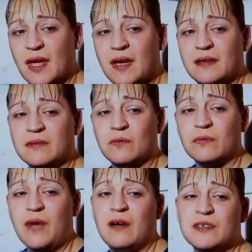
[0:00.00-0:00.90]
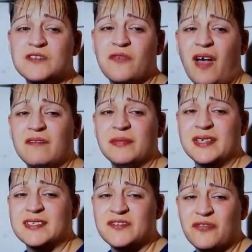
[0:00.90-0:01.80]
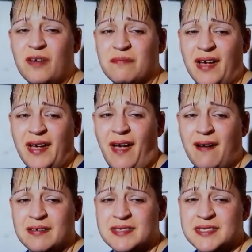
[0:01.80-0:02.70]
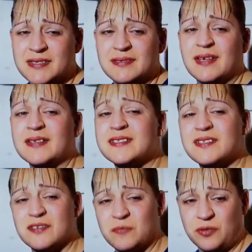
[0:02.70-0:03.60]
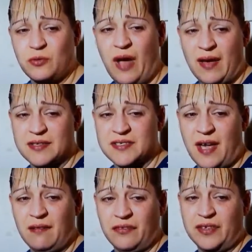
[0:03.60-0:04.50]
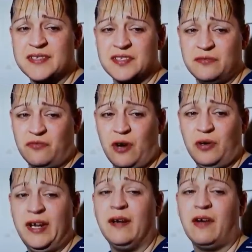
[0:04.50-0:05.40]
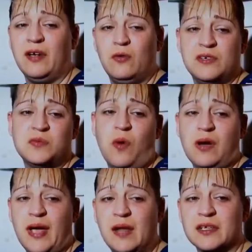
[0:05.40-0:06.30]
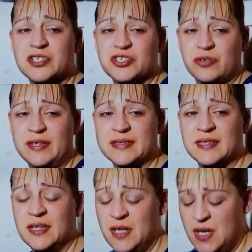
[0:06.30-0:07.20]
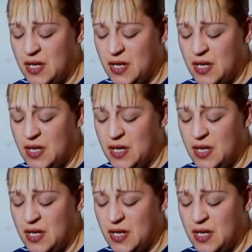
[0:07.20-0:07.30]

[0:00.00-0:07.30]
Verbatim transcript: And I was five minutes from my house, next to the blue house out this road here. I always walk Ella Street.